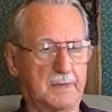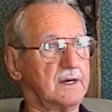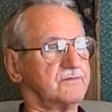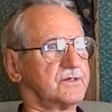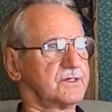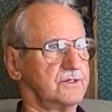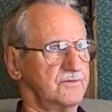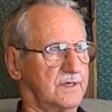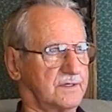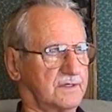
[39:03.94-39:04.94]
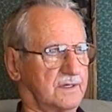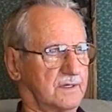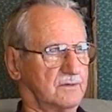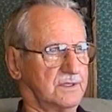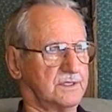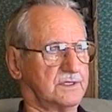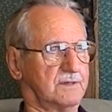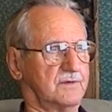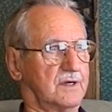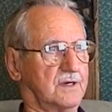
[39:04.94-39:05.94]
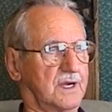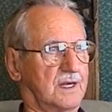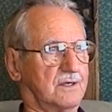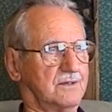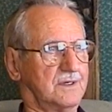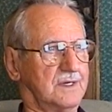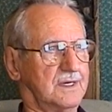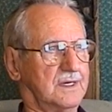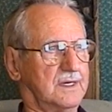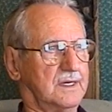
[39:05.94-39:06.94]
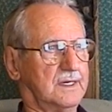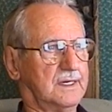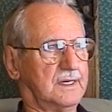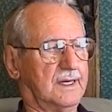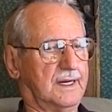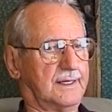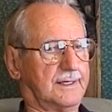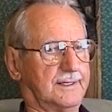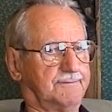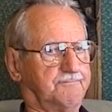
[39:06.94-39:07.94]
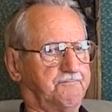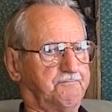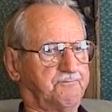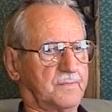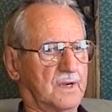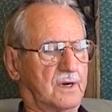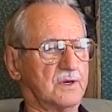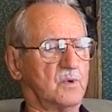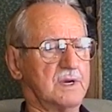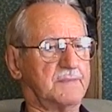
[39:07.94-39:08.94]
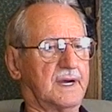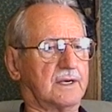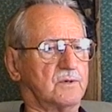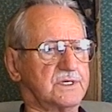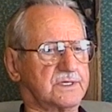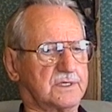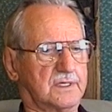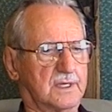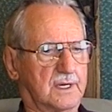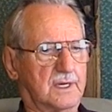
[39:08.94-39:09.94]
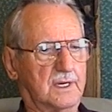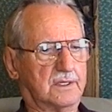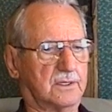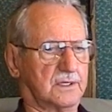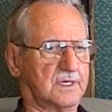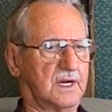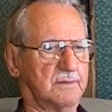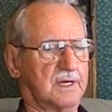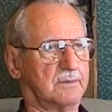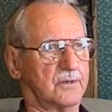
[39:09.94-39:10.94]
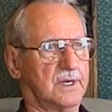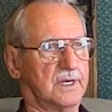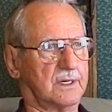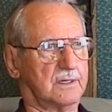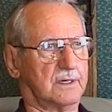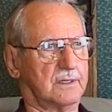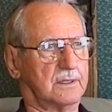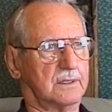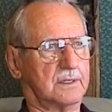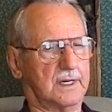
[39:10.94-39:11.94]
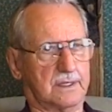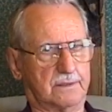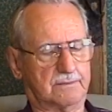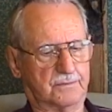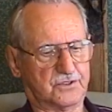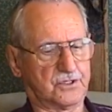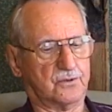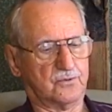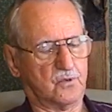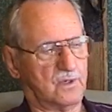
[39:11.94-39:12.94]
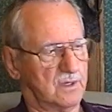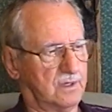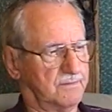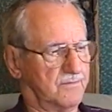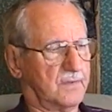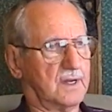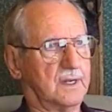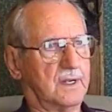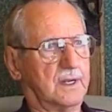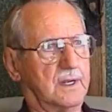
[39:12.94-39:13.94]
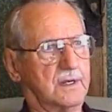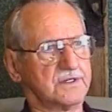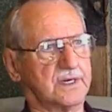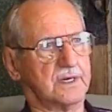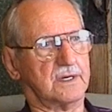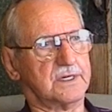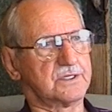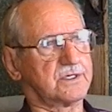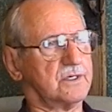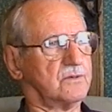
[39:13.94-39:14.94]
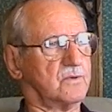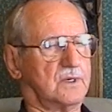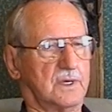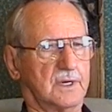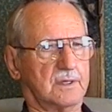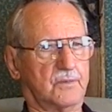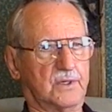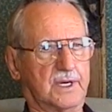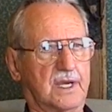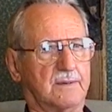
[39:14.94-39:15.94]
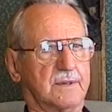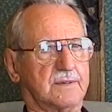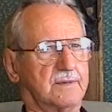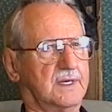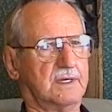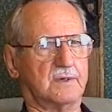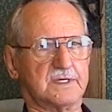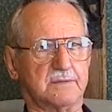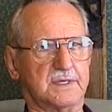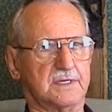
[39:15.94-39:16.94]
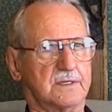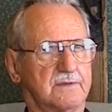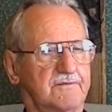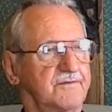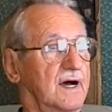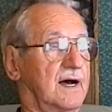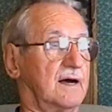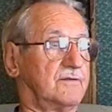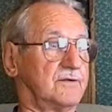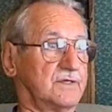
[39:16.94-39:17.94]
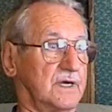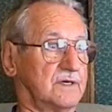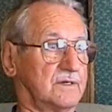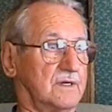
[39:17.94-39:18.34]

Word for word: Mount Vesuvius, which is the volcano, and uh, on the way back we took a 10 minute break on a, at a stone wall. Sitting on this stone wall, a little boy came up to me, he must have been five, six,